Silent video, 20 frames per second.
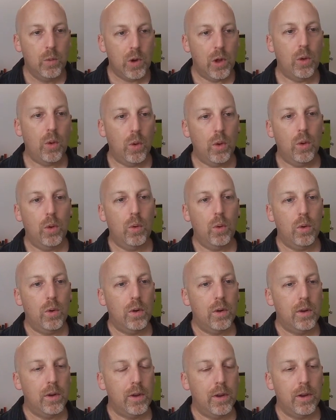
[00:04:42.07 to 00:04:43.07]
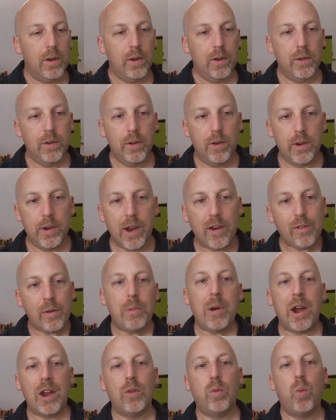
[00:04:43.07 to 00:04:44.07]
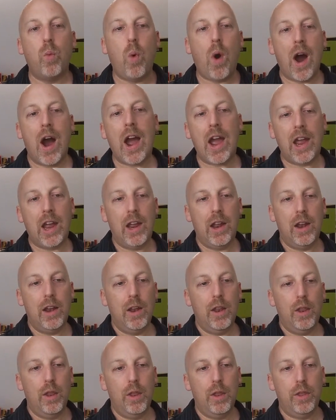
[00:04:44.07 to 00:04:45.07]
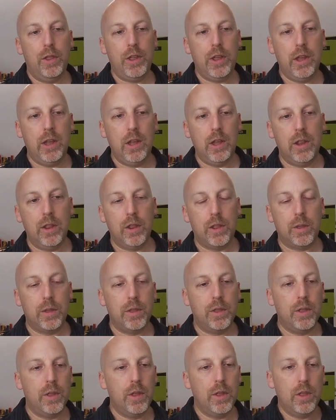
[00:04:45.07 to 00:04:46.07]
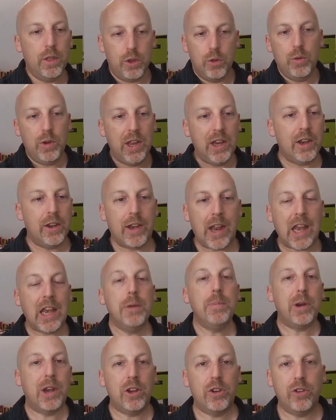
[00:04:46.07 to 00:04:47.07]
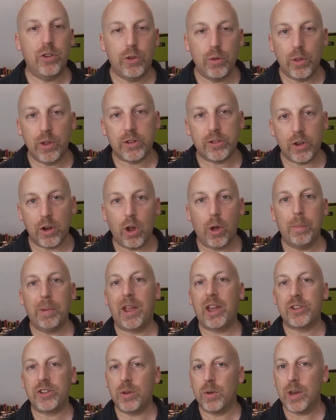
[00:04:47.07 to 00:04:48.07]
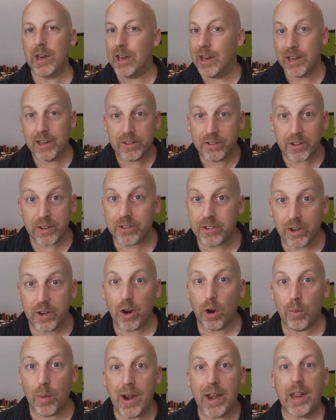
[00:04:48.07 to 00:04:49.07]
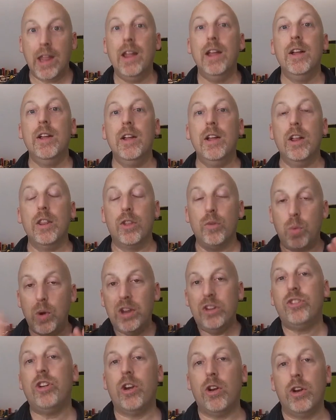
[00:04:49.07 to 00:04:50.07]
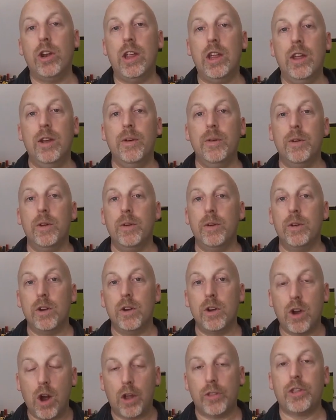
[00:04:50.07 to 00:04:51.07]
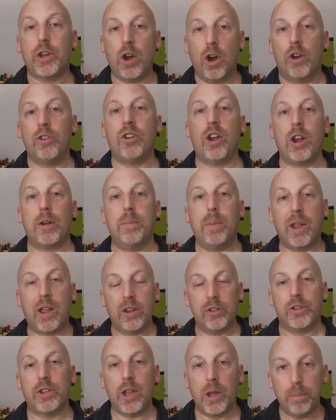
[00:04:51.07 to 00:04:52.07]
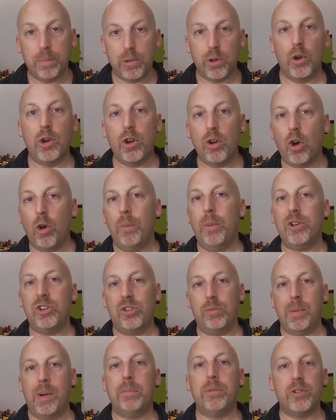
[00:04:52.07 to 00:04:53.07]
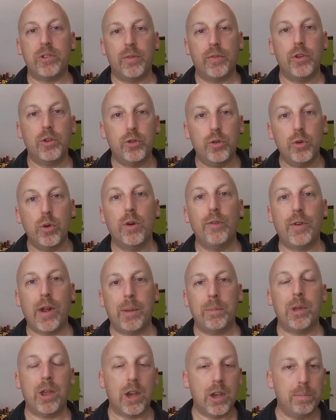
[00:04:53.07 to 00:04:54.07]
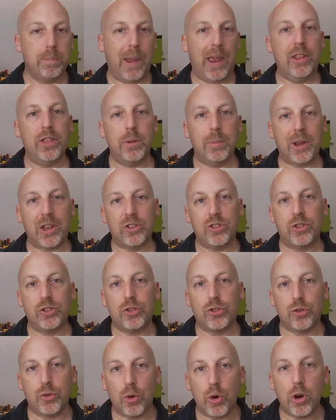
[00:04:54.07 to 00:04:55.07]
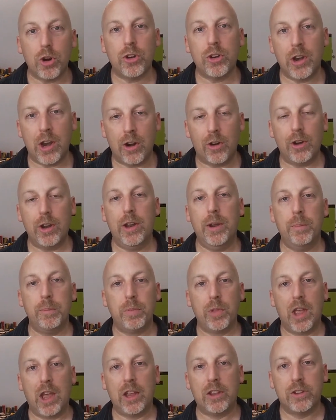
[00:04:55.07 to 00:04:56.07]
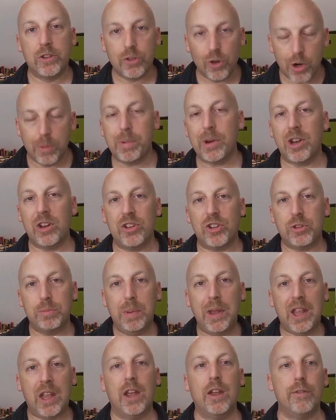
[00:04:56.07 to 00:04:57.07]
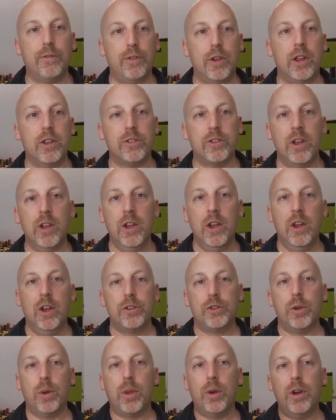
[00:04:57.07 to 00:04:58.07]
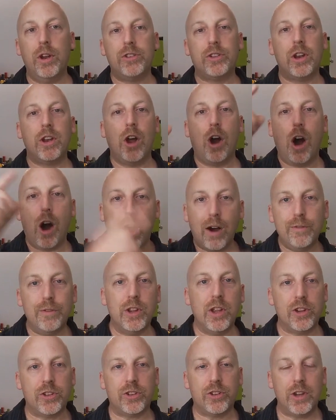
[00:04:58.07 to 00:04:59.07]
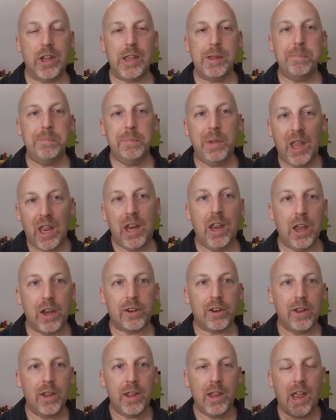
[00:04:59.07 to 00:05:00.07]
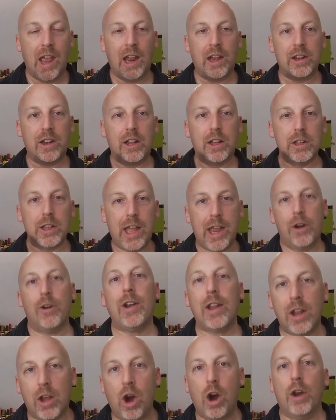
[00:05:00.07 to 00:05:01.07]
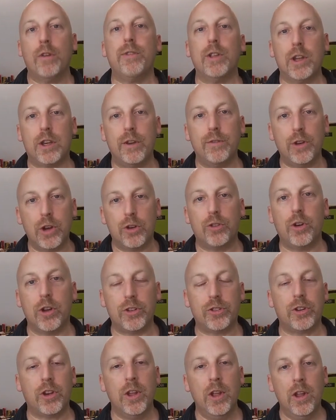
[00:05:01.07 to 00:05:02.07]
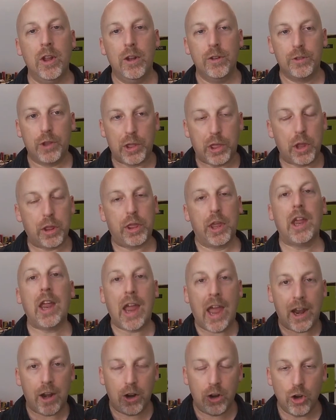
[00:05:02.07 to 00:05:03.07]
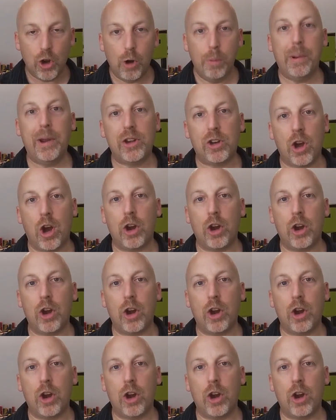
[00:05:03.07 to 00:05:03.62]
Well, never mind why you needed anybody to do this at all, because it existed already. The We Charity got the contract because they employed a whole bunch of members of the Trudeau family and paid them exorbitant speaking fees. So there is an obvious, immediate, and glaring conflict of interest that the thing had a no-bid